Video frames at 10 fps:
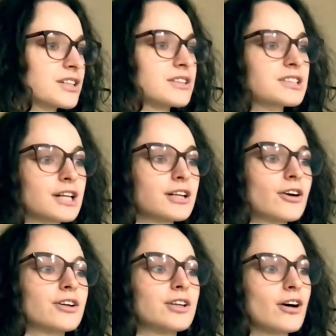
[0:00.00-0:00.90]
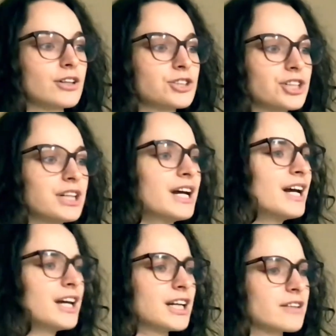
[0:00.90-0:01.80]
has studied archaeology
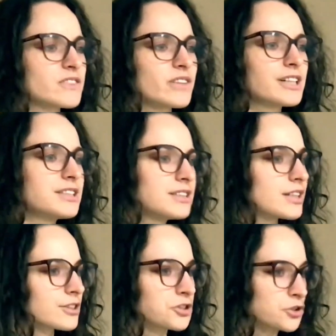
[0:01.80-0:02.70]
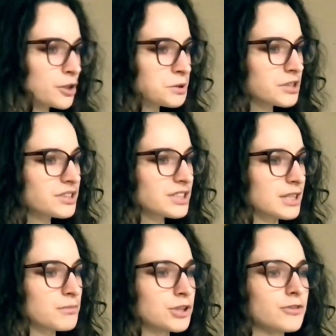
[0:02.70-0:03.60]
and gives very detailed descriptions
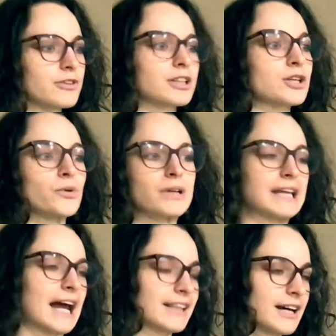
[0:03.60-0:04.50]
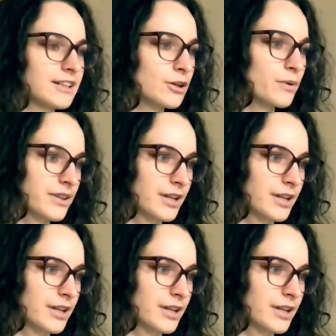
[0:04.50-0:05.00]
that make you feel like you're really at that dig with